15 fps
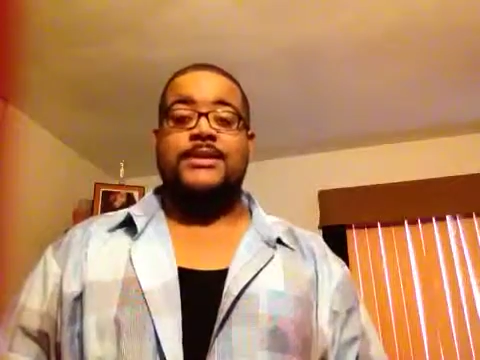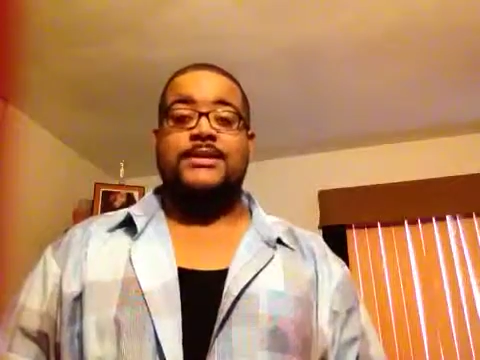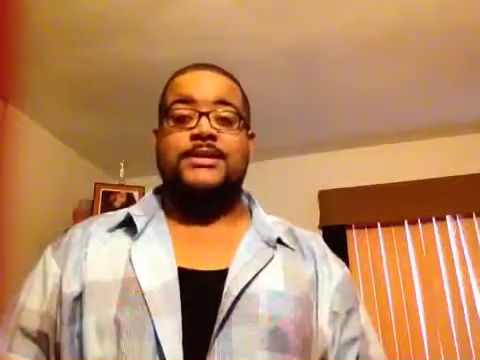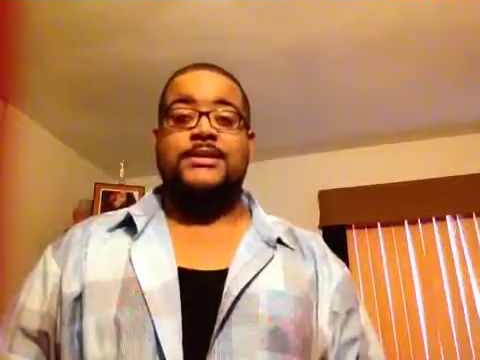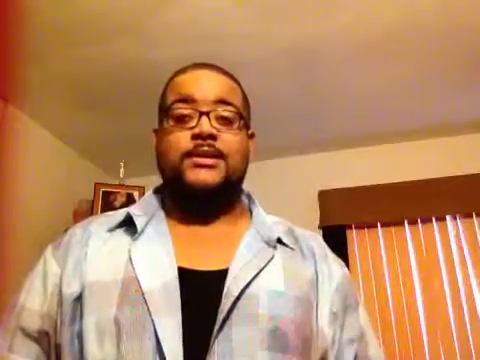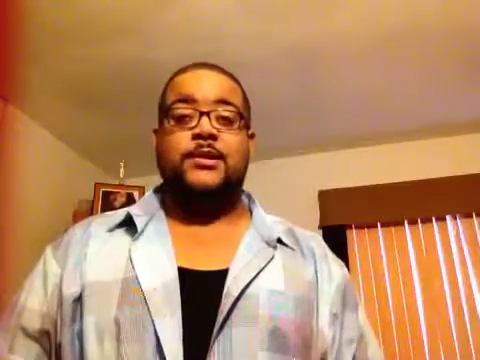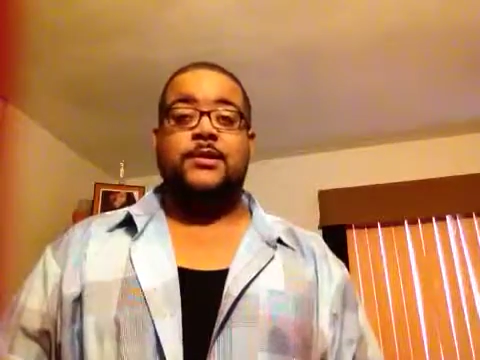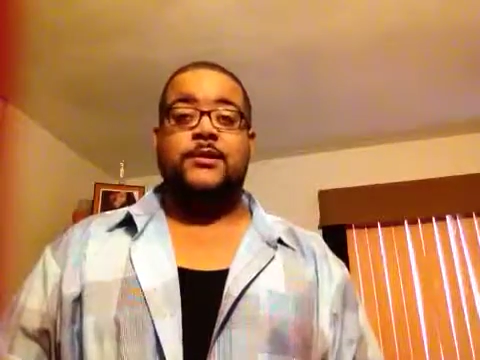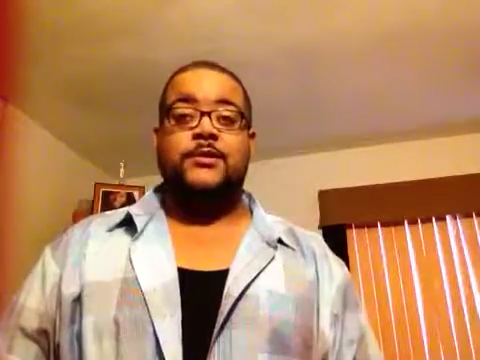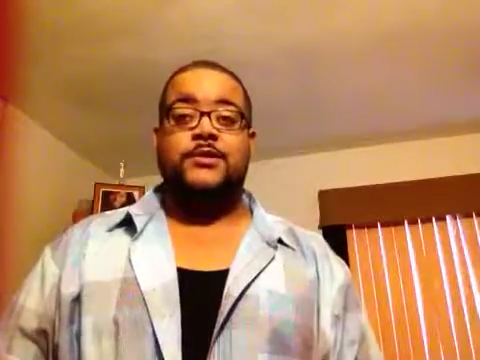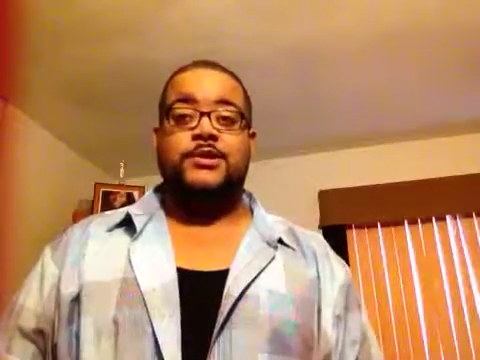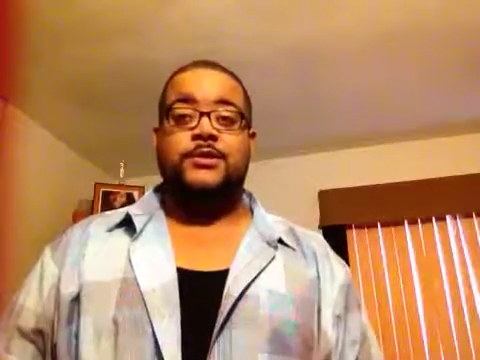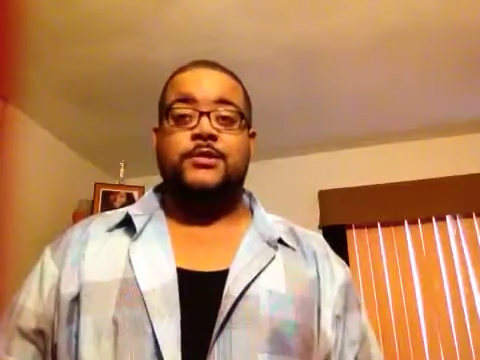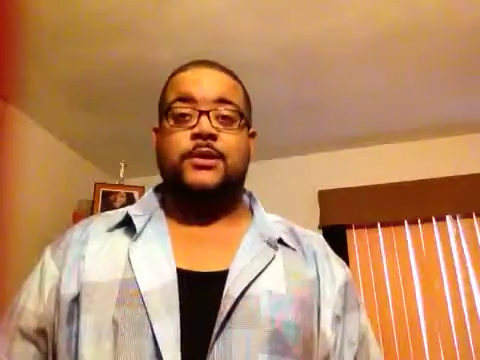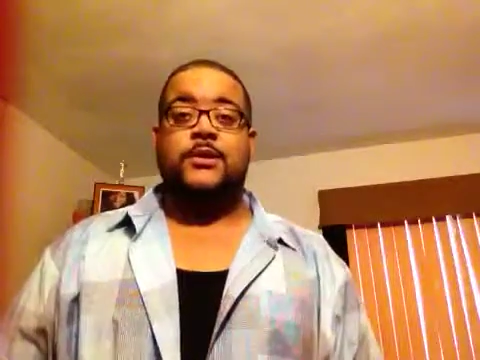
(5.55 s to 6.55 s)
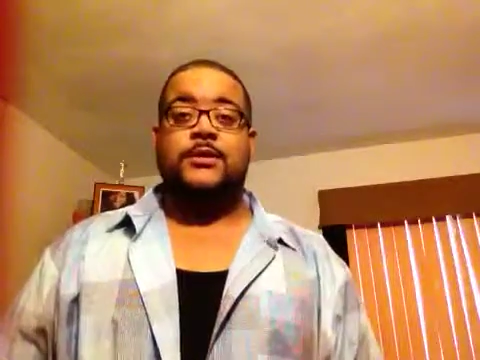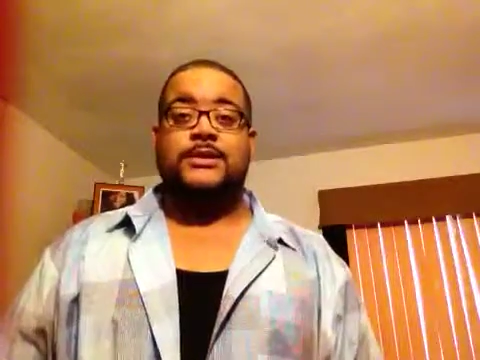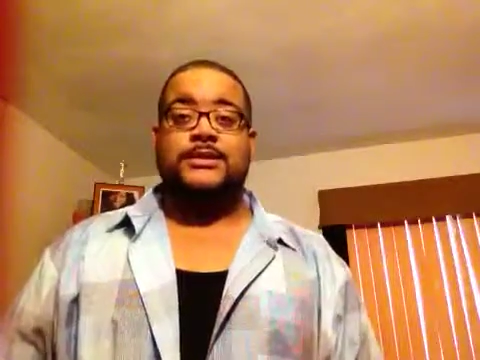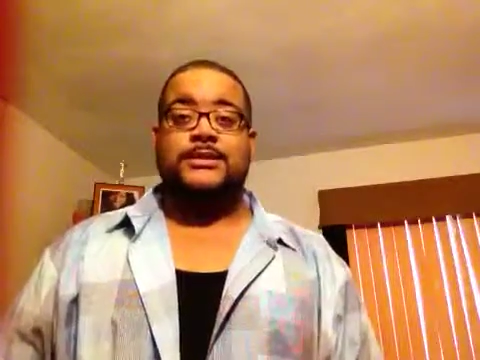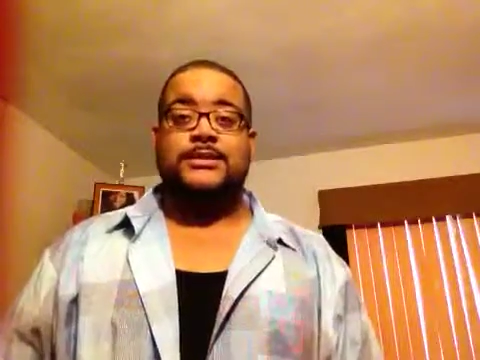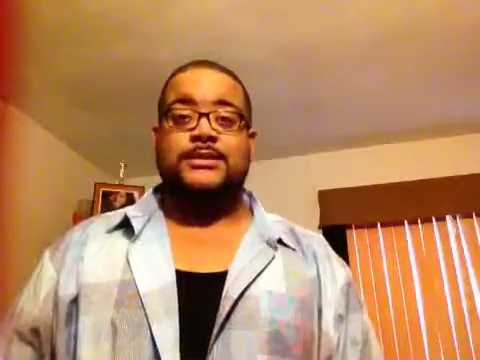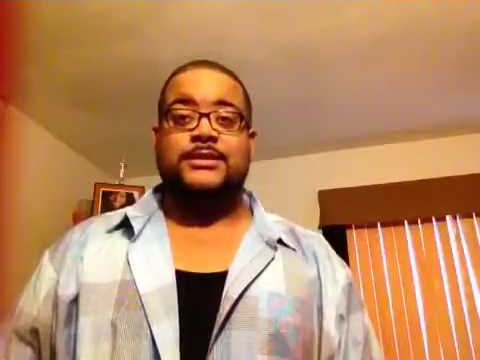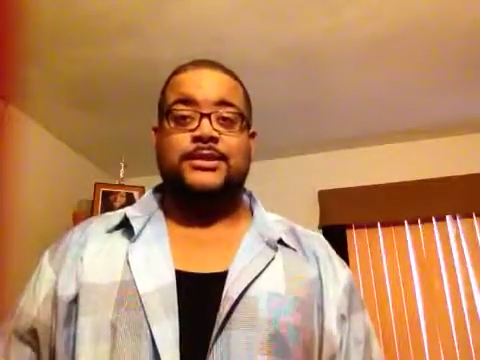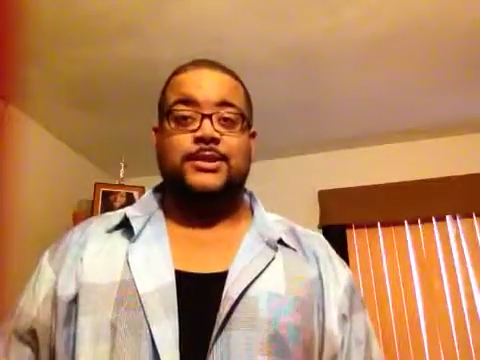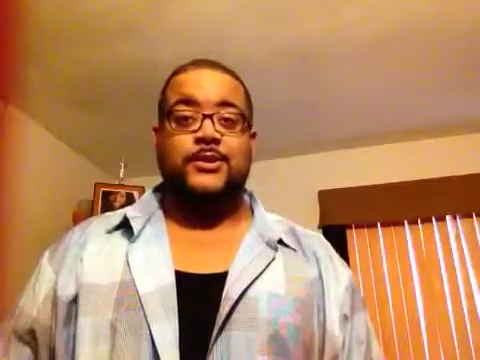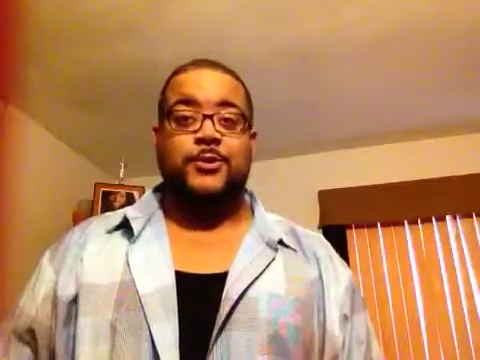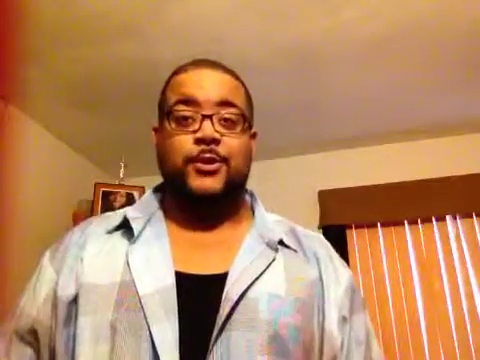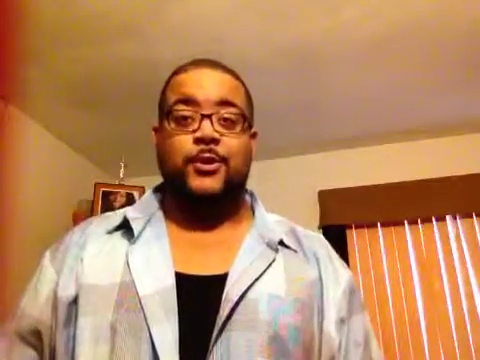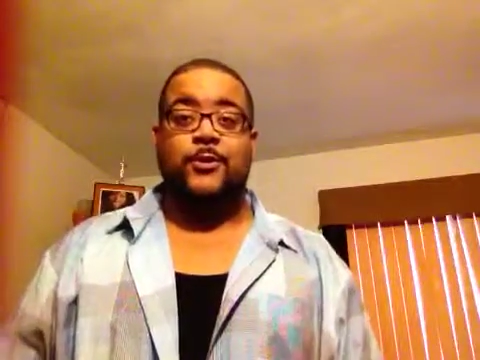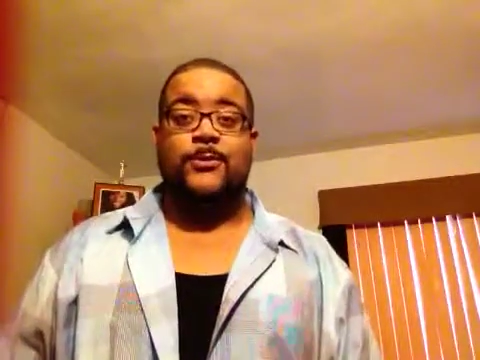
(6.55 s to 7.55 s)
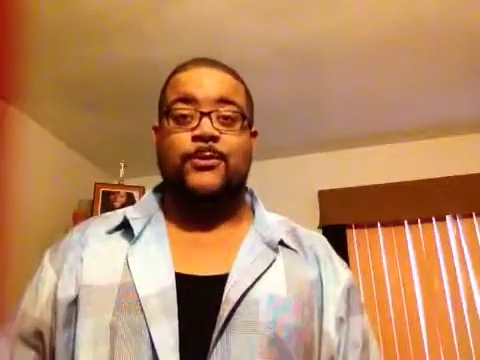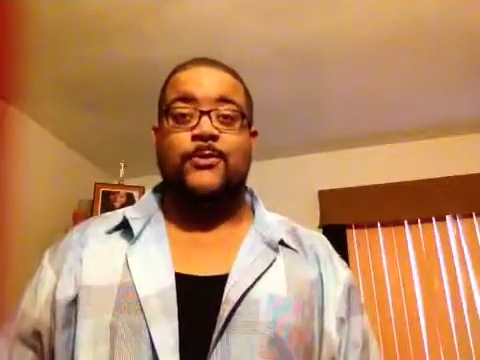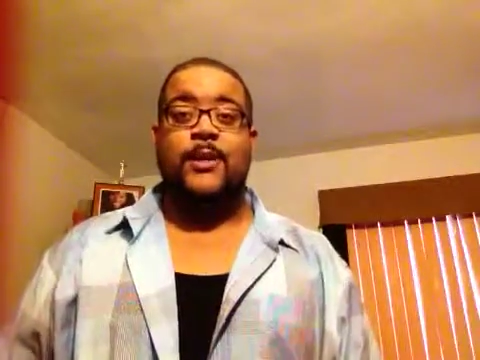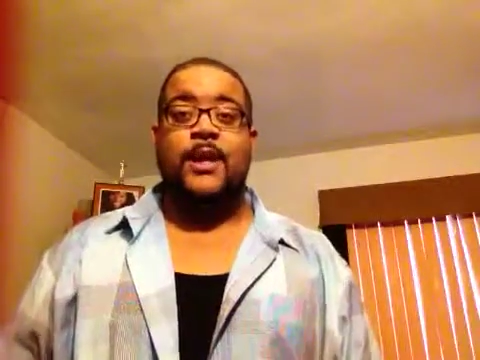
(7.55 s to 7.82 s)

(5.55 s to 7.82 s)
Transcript: Soul Duo, this new group.